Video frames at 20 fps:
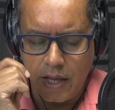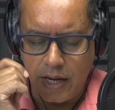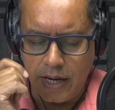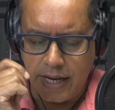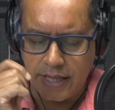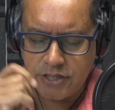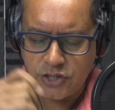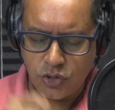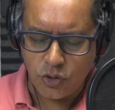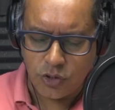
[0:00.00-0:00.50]

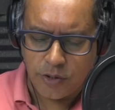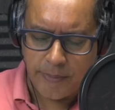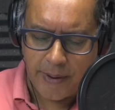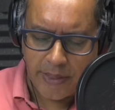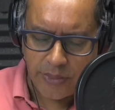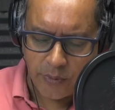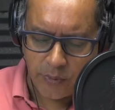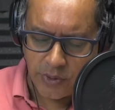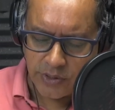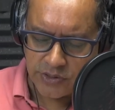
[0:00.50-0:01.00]
Let's talk
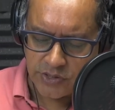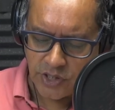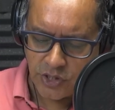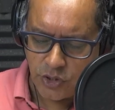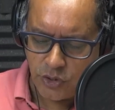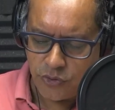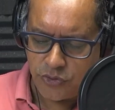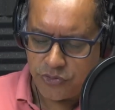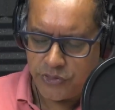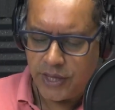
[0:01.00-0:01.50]
about the ones that
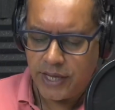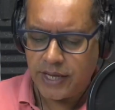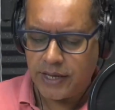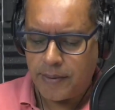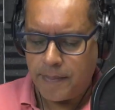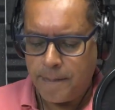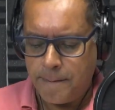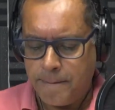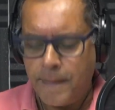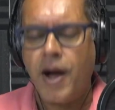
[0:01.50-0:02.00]
you
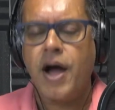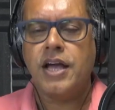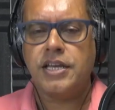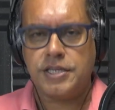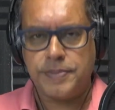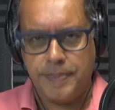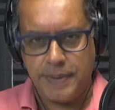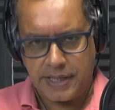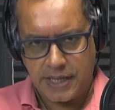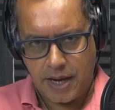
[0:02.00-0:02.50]
think
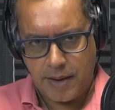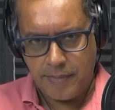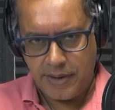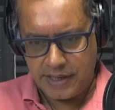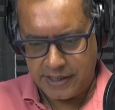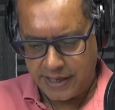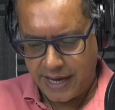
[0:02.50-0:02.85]
might be coming.